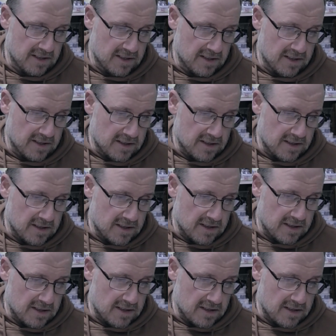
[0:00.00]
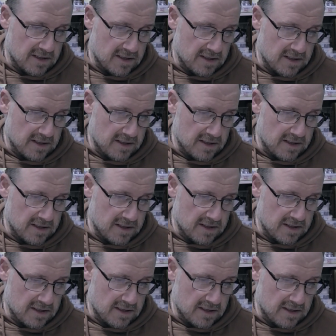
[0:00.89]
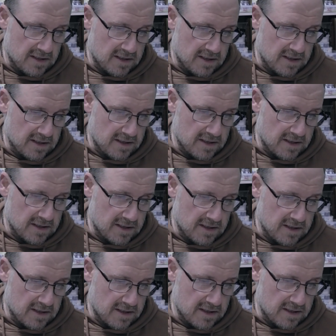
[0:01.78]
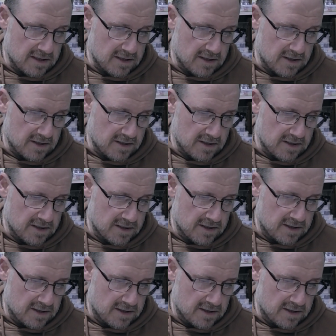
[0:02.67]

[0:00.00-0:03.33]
(no one is talking)